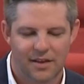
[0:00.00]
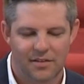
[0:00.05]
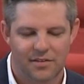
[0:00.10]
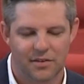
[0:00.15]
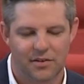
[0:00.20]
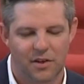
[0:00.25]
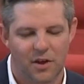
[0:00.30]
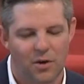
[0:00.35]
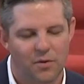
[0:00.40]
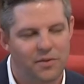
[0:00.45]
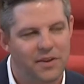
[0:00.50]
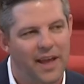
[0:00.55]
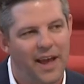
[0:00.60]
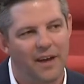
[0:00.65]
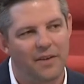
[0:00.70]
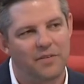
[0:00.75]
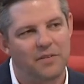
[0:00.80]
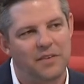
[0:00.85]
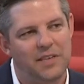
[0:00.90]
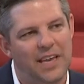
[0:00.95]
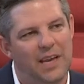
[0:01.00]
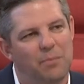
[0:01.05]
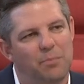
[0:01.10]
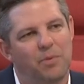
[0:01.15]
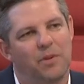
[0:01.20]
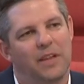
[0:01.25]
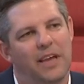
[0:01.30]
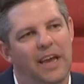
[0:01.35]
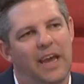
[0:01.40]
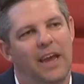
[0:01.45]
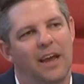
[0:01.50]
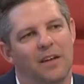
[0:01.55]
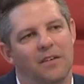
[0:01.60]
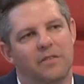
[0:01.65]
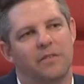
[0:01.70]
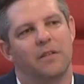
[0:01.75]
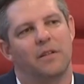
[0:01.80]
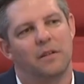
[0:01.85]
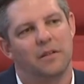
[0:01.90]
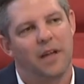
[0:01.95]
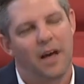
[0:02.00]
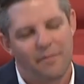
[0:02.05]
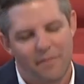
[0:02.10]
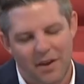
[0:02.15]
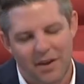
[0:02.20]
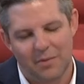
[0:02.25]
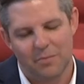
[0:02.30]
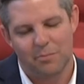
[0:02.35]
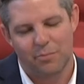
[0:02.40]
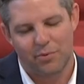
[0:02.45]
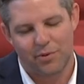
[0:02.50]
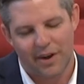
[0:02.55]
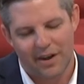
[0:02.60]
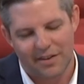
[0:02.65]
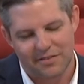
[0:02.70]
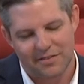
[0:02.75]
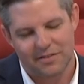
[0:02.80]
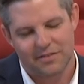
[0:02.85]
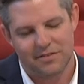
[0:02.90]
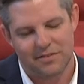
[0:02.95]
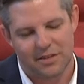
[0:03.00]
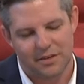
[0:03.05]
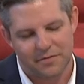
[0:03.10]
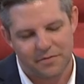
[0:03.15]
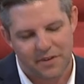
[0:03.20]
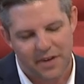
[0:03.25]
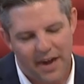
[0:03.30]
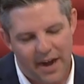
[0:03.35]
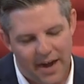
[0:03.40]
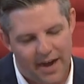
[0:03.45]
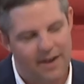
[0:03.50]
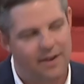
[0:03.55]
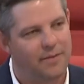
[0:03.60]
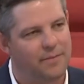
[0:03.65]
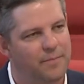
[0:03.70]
to go down deeply into the loving presence of God,